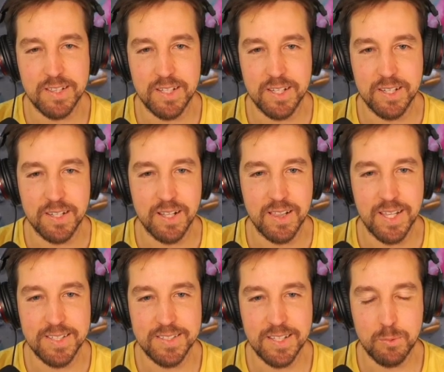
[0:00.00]
like
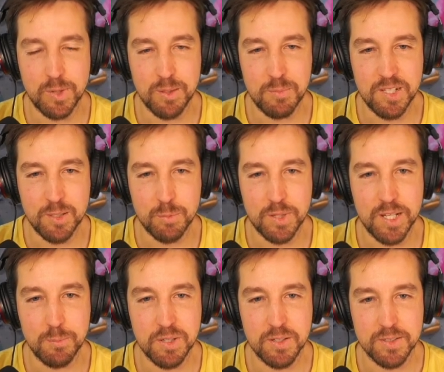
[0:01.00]
less than 1 minute
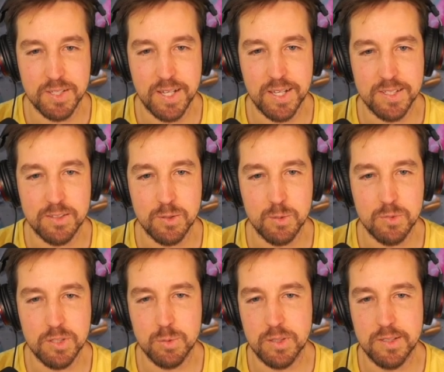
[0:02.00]
break because I assume
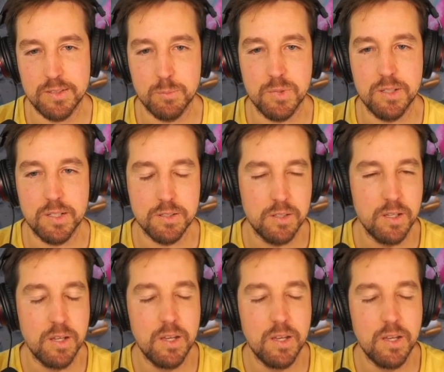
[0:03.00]
this one isn't mine actually.